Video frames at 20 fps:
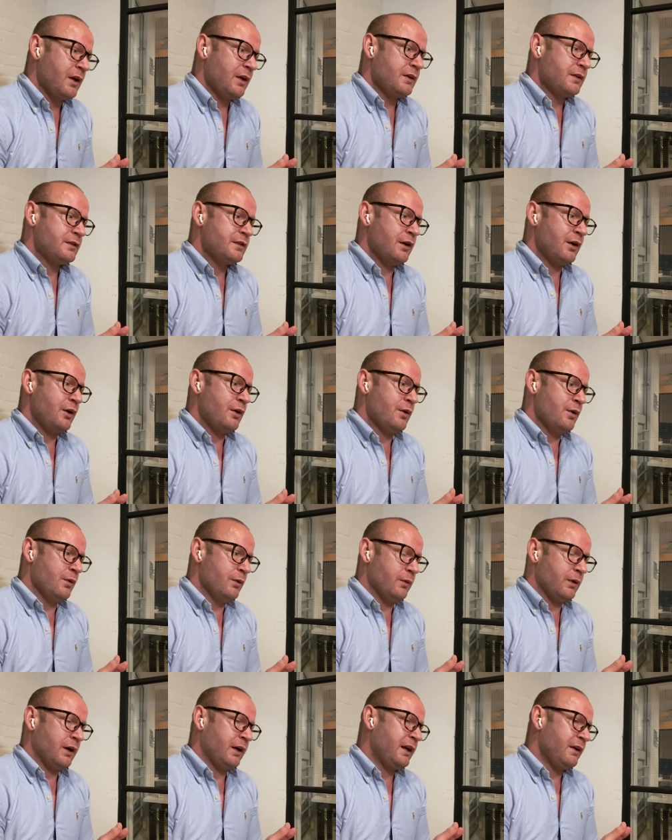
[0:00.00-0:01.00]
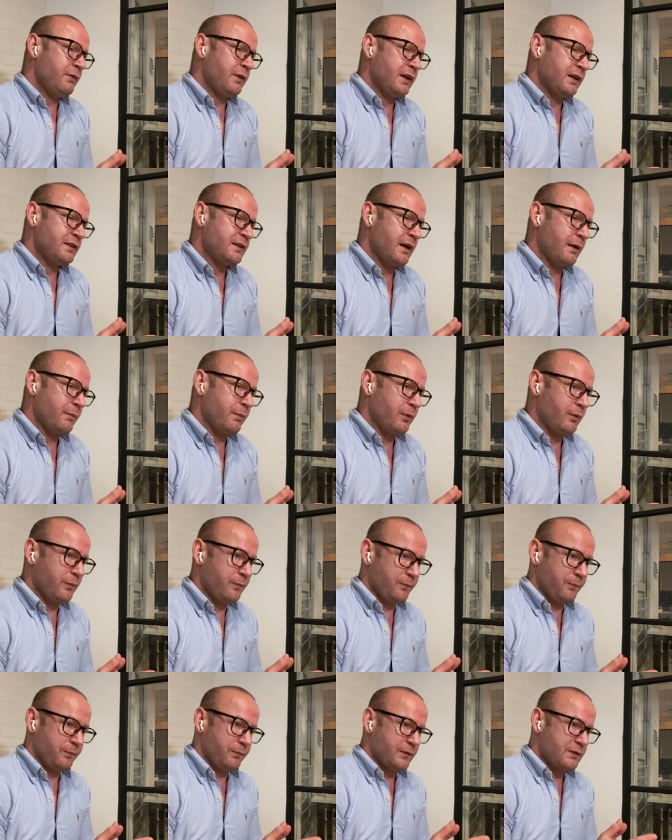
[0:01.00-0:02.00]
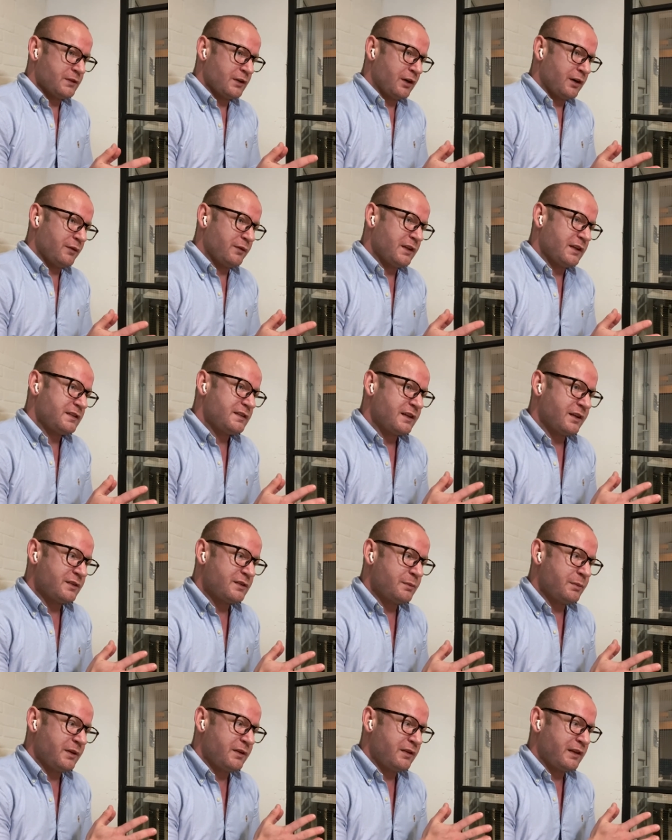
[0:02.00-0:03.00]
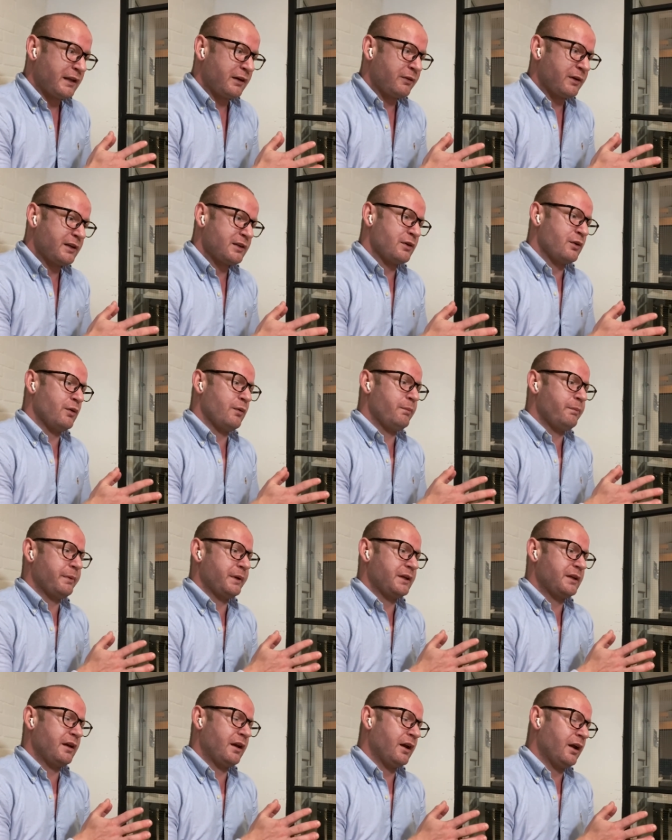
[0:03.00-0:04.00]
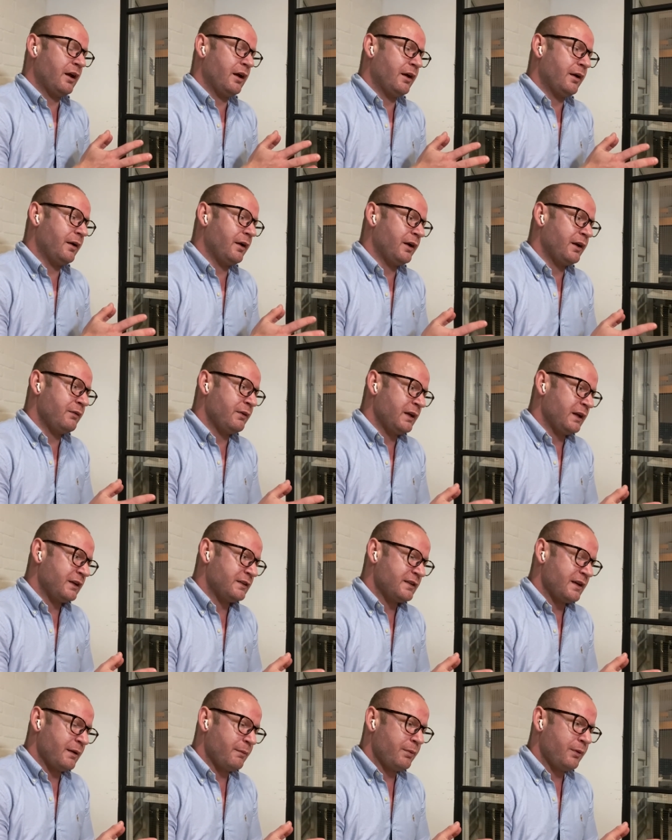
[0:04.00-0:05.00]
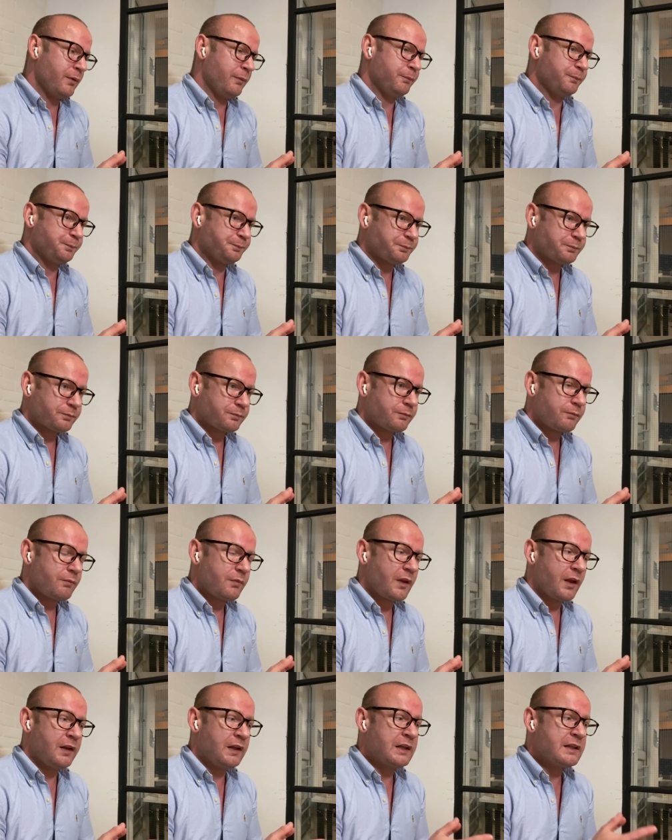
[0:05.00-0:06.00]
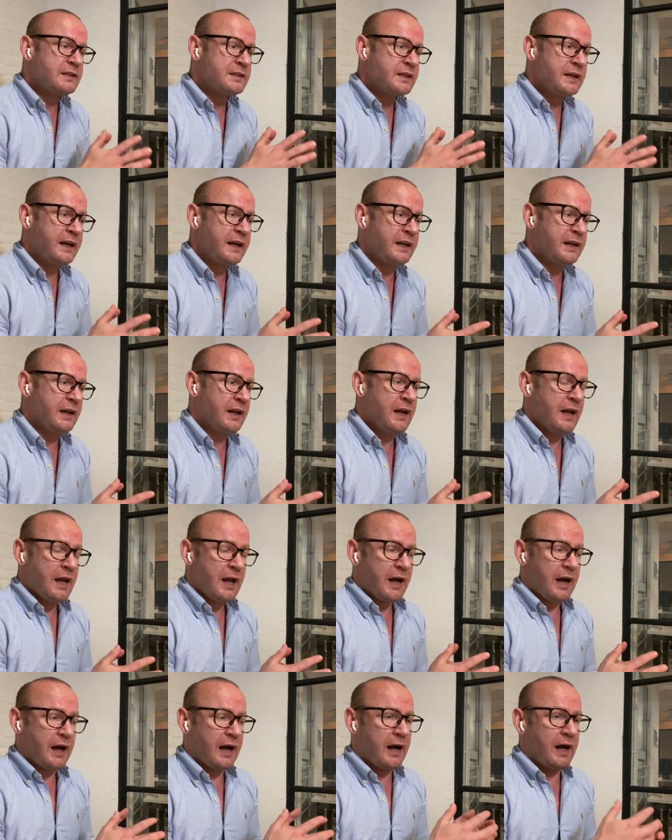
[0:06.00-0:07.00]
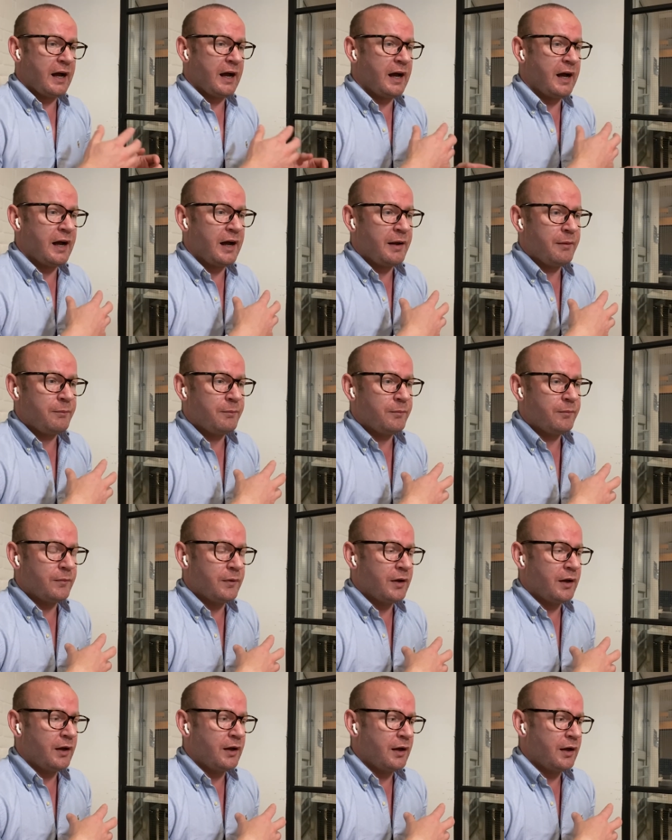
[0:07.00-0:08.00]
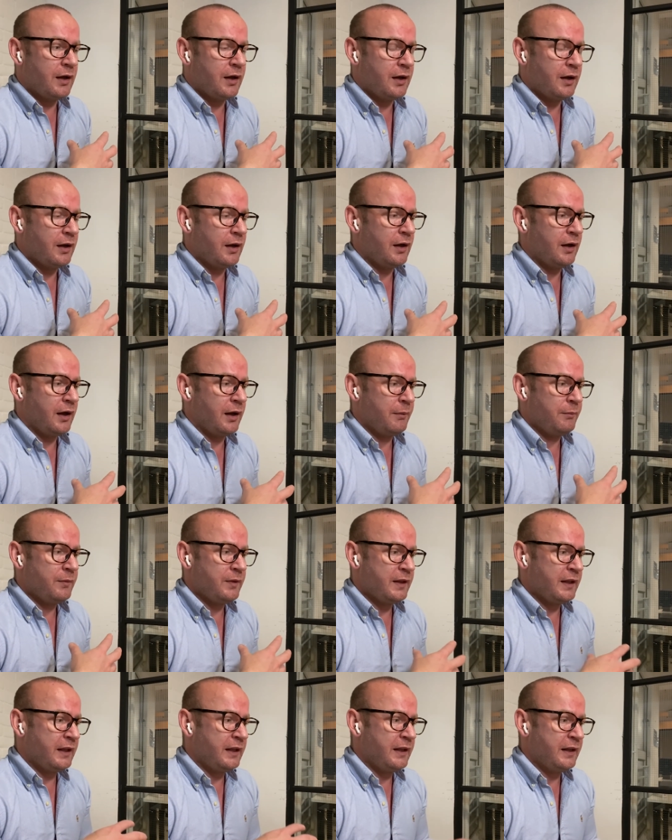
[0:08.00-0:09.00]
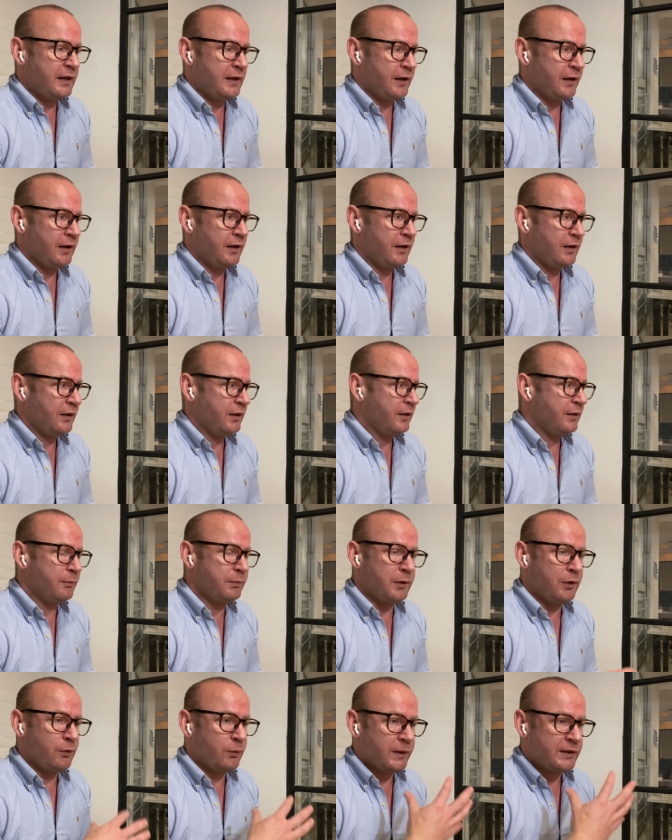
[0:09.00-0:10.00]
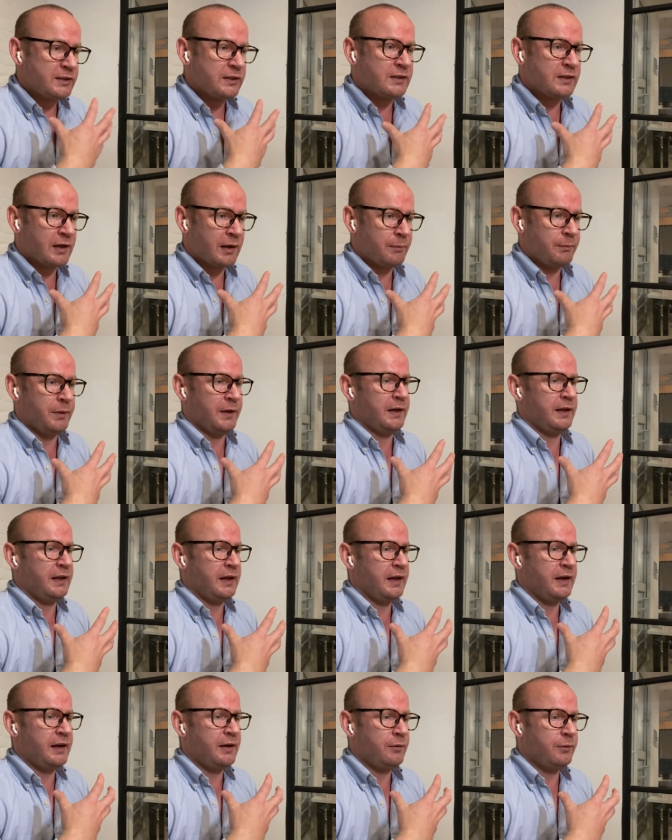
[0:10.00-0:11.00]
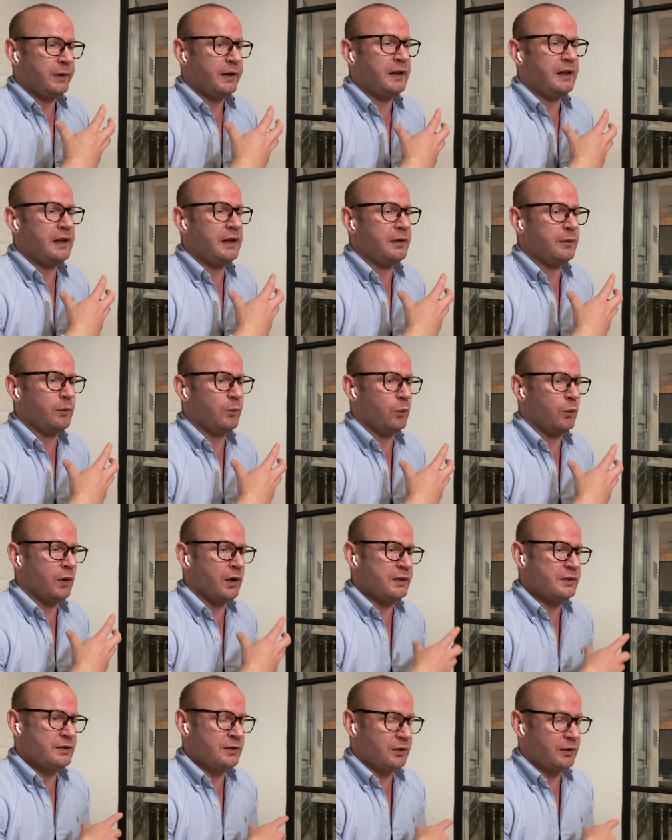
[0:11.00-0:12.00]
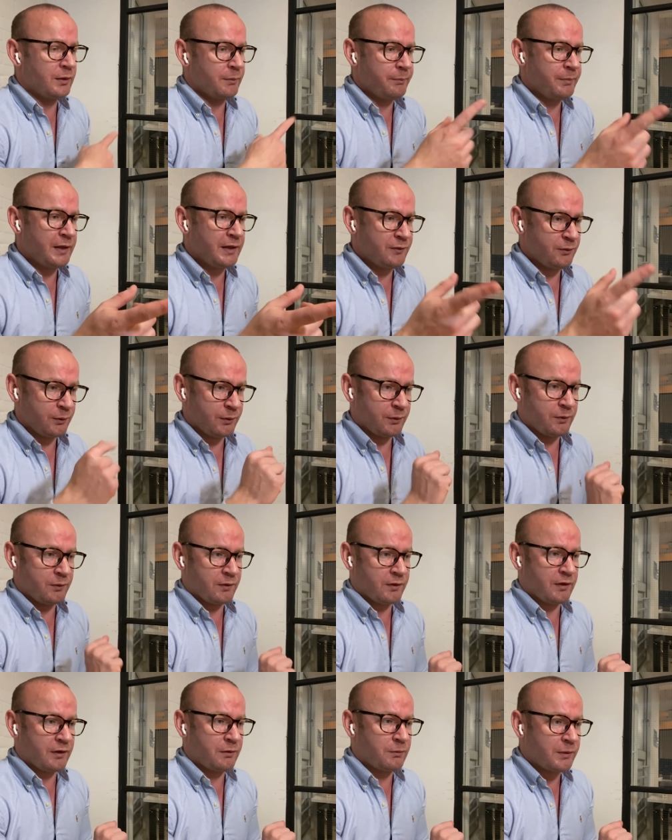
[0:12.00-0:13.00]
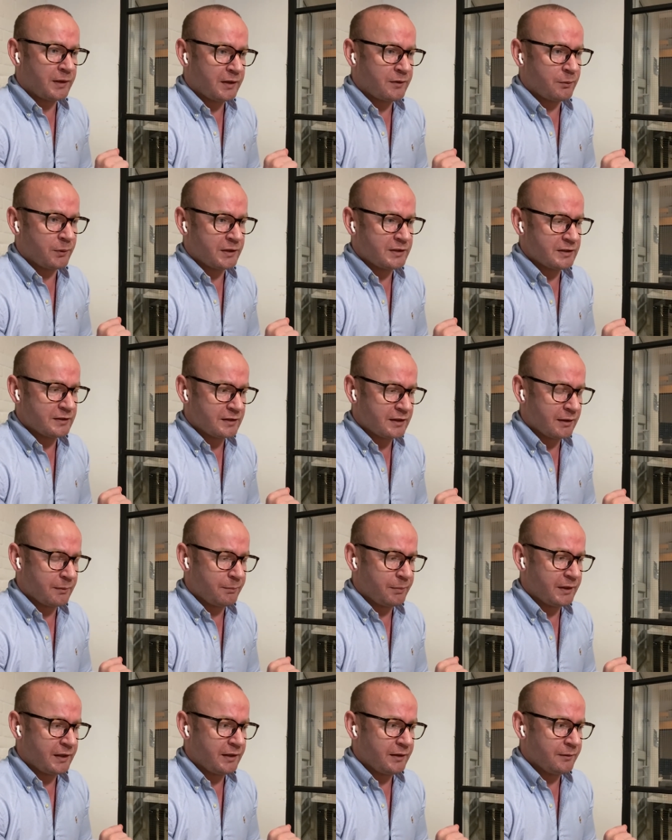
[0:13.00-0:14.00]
So I'll give you an example. Sorry if that sounds a bit theoretical, but I'll give you an example. Let's say I'm the blue widget company, and I really want to compete with the red widget company.